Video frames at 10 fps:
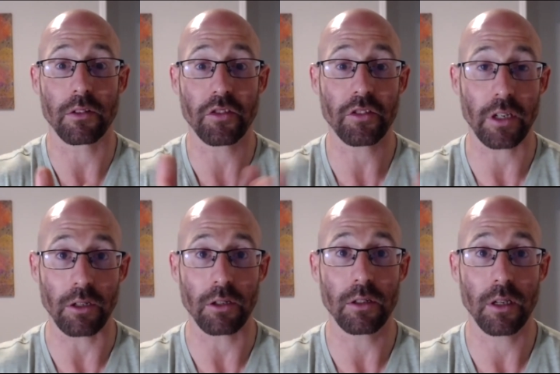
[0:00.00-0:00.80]

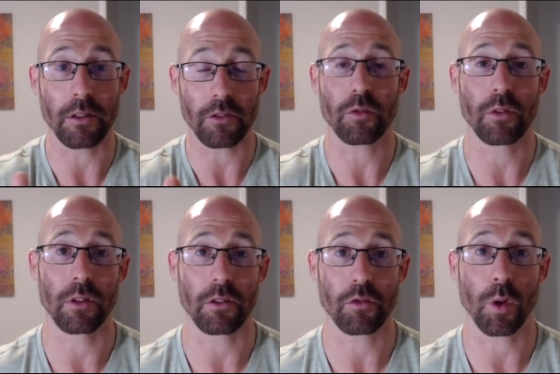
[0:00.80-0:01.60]
skill and this
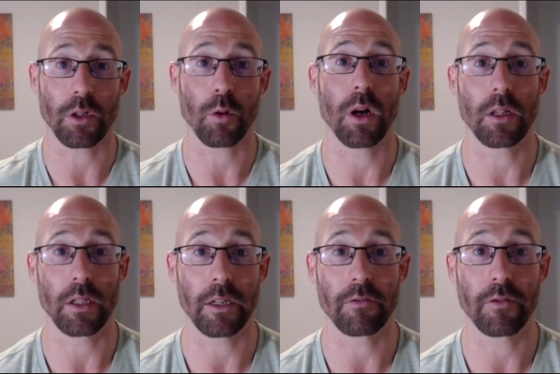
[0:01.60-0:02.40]
this one
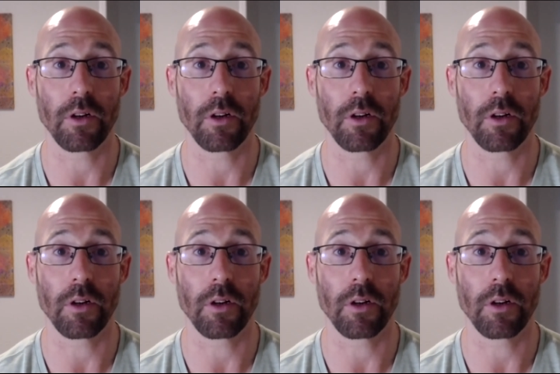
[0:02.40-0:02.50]
quality of,